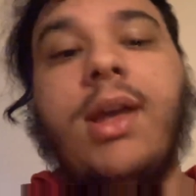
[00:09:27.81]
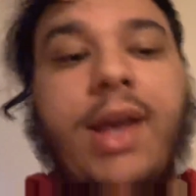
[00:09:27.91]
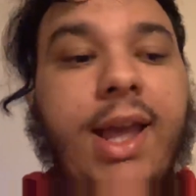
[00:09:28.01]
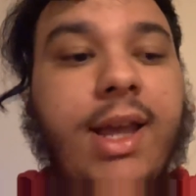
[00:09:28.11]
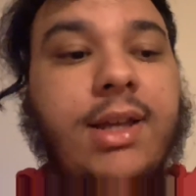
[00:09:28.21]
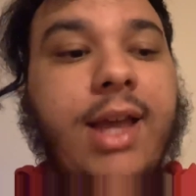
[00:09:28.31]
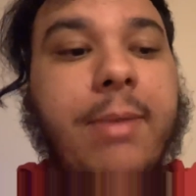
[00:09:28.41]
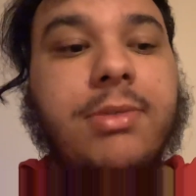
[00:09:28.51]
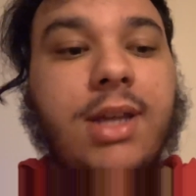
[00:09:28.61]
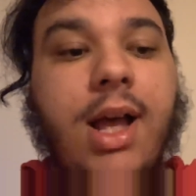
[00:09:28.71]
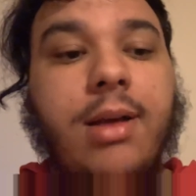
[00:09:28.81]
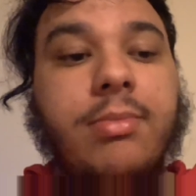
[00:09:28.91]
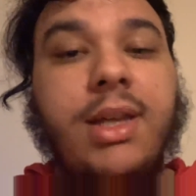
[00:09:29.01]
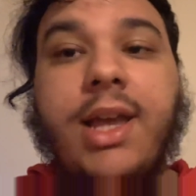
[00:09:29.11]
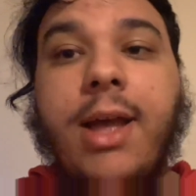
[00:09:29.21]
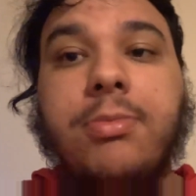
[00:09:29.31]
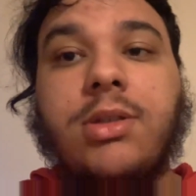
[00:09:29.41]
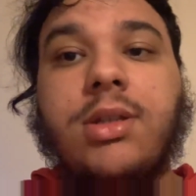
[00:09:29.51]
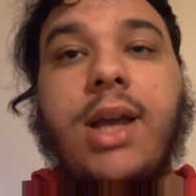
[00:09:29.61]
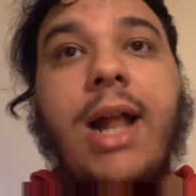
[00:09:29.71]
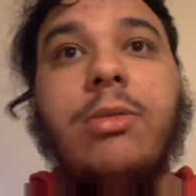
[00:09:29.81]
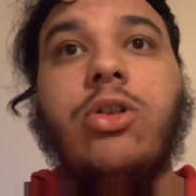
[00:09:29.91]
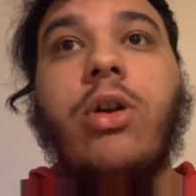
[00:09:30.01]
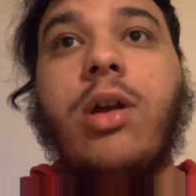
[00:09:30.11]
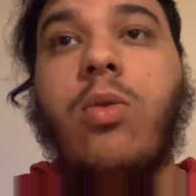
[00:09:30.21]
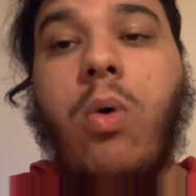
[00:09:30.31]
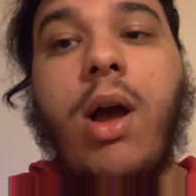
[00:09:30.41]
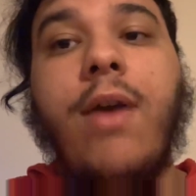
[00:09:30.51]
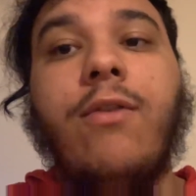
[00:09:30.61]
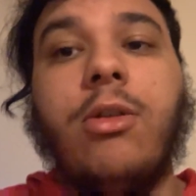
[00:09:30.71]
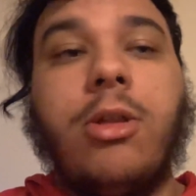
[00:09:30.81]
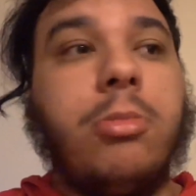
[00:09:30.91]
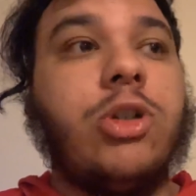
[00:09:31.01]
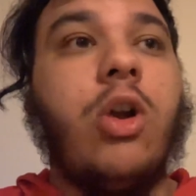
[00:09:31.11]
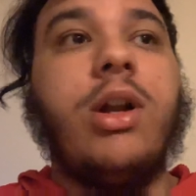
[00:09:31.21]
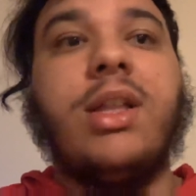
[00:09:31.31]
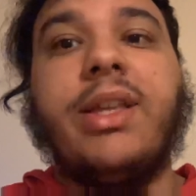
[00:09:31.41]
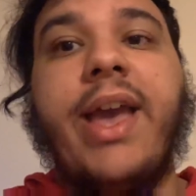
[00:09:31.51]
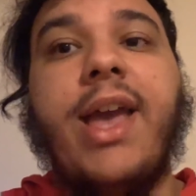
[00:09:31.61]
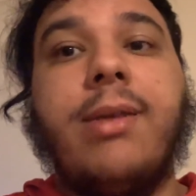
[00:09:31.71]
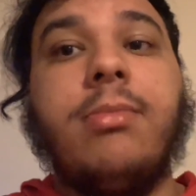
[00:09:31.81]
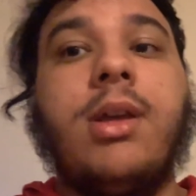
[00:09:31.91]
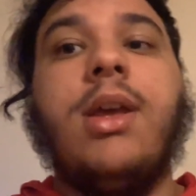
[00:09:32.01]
He kept Adam Traore quiet for the majority of the game.